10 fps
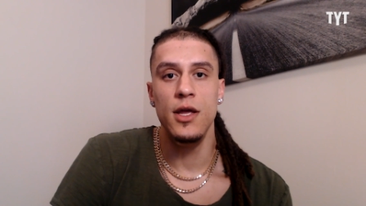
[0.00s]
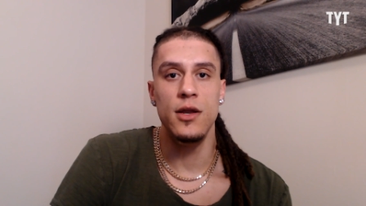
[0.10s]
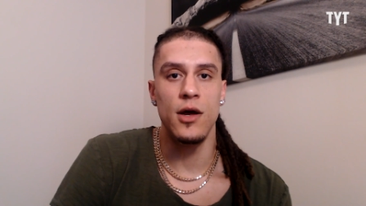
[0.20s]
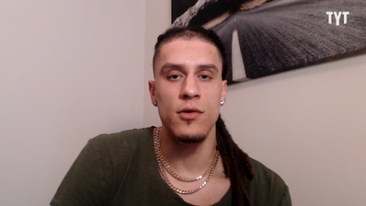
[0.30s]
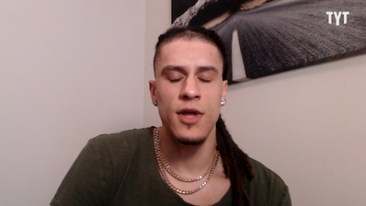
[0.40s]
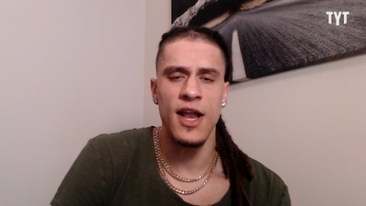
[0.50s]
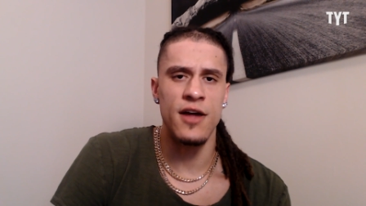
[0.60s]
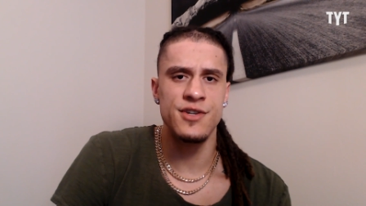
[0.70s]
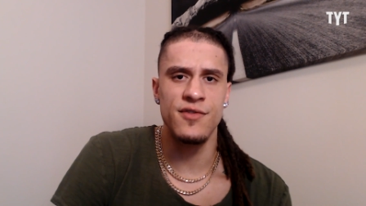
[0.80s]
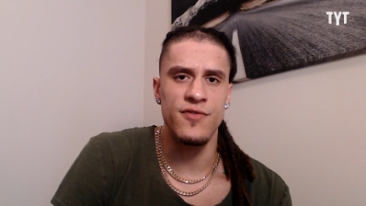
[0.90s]
you know, get
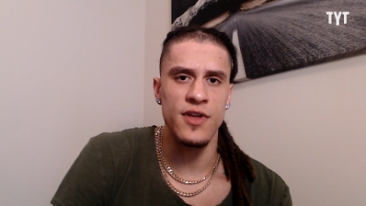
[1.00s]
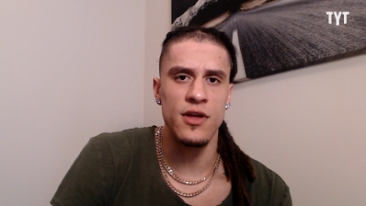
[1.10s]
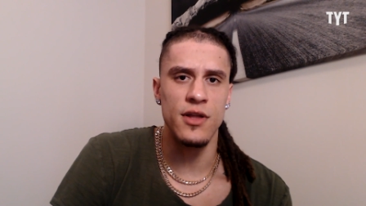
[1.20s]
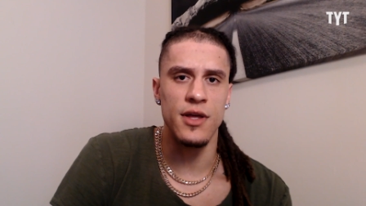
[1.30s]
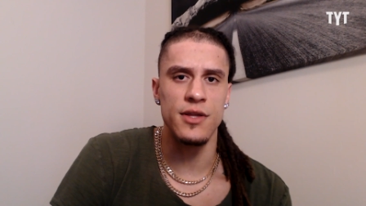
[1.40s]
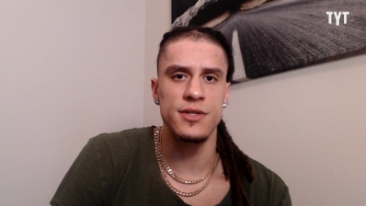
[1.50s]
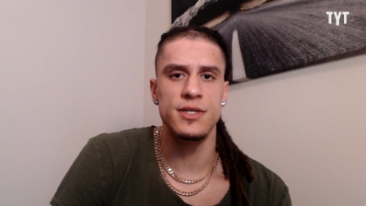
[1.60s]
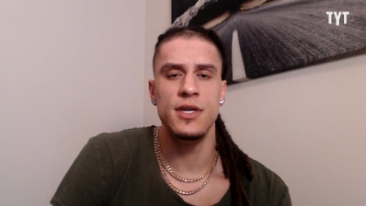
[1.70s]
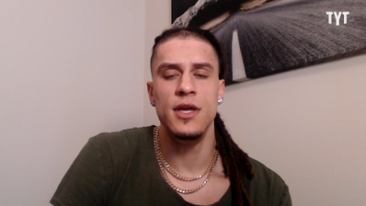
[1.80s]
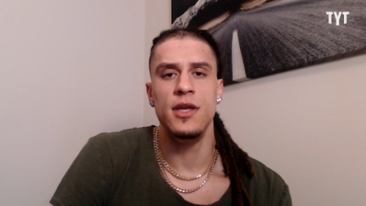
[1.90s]
out your
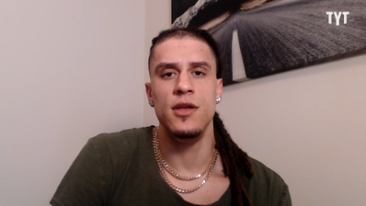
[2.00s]
feelings.